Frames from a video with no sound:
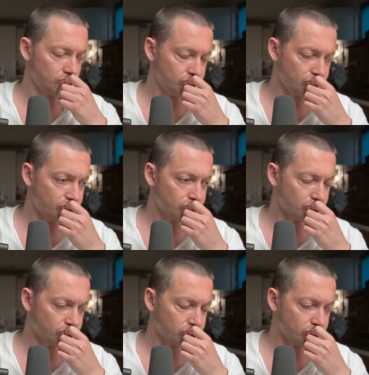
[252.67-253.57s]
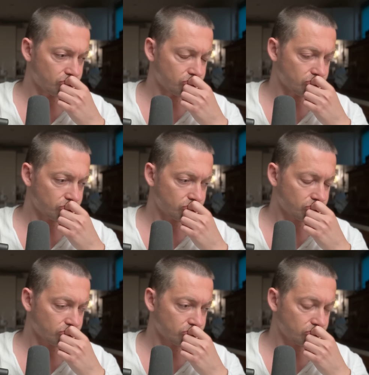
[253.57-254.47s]

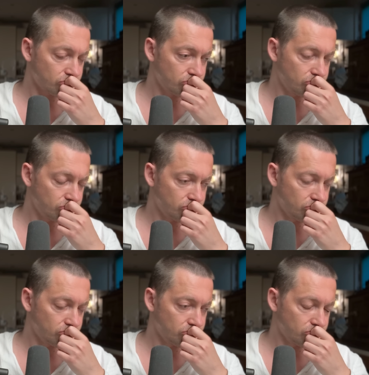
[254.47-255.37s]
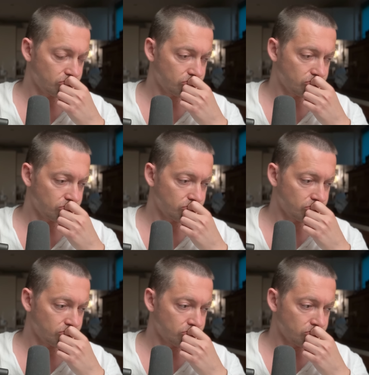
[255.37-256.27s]

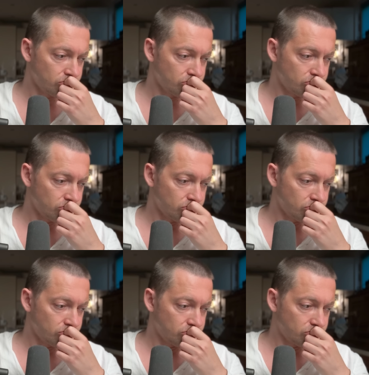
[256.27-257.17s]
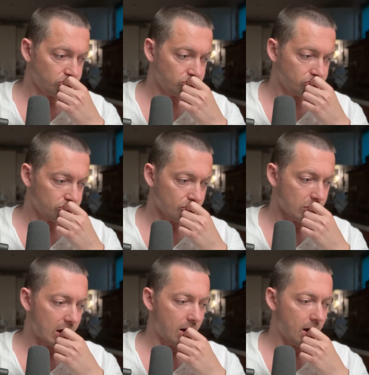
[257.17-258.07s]

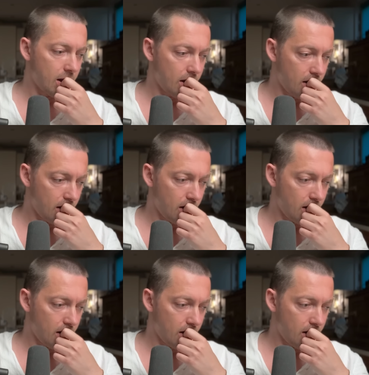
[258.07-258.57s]
[no speech]